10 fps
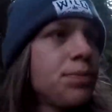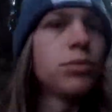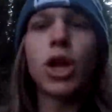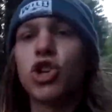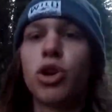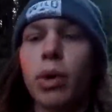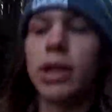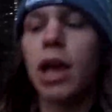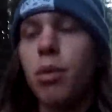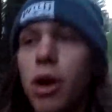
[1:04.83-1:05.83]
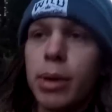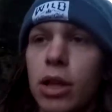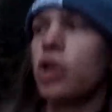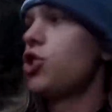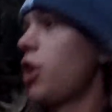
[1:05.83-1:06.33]
not sure what lake we're gonna be
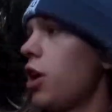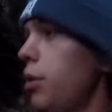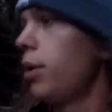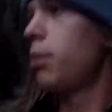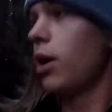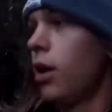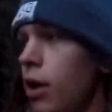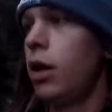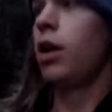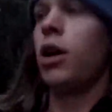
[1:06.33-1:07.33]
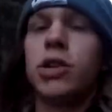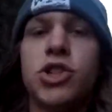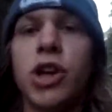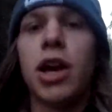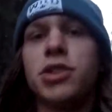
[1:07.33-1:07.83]
launching the canoe in, but I'll let
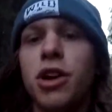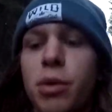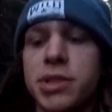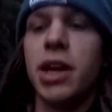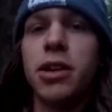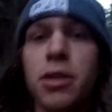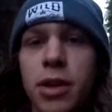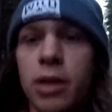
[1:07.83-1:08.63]
you guys know once I do.